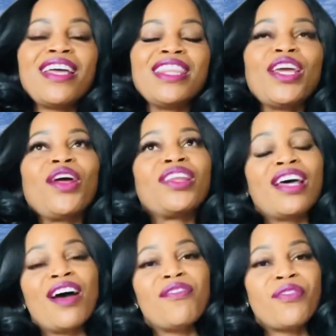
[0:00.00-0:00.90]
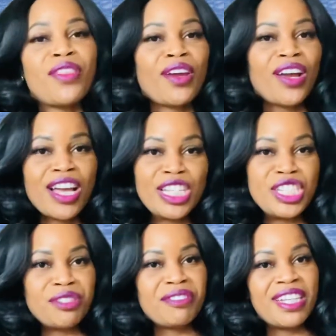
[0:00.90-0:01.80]
their love for their
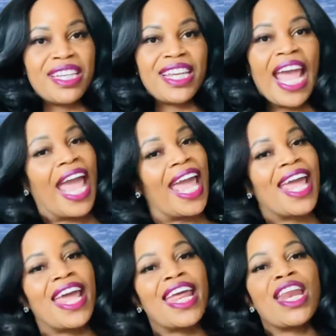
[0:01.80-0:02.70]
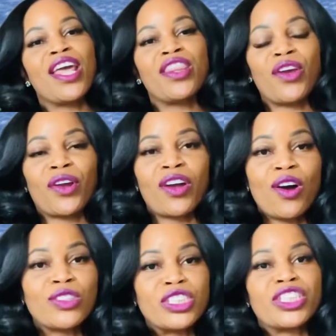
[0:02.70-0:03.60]
country and their
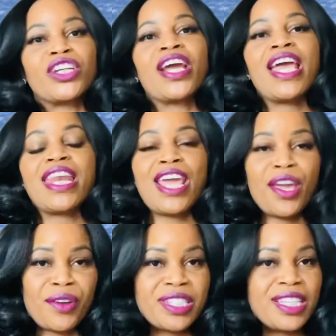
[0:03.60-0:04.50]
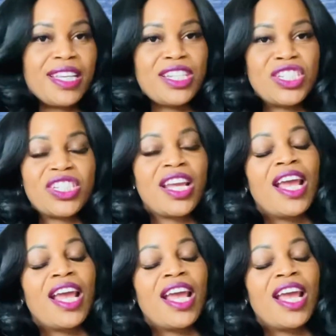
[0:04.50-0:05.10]
culture and heritage.